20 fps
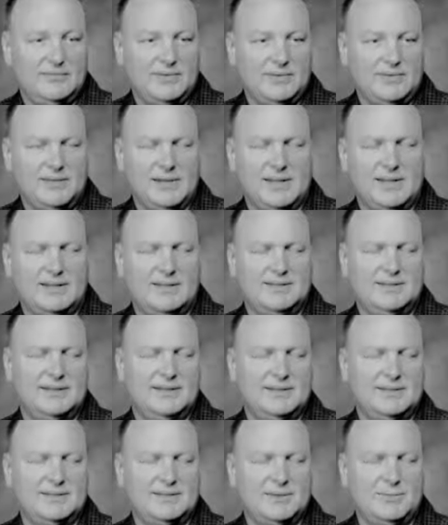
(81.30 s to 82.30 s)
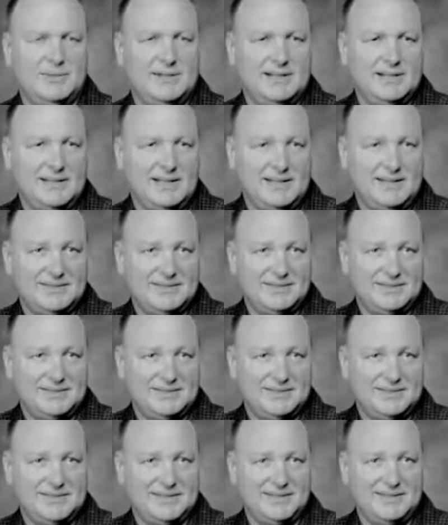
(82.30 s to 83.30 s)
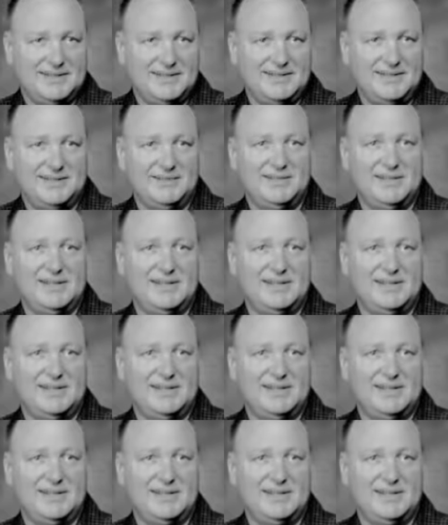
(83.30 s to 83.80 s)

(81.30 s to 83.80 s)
taken like so many classes, and I've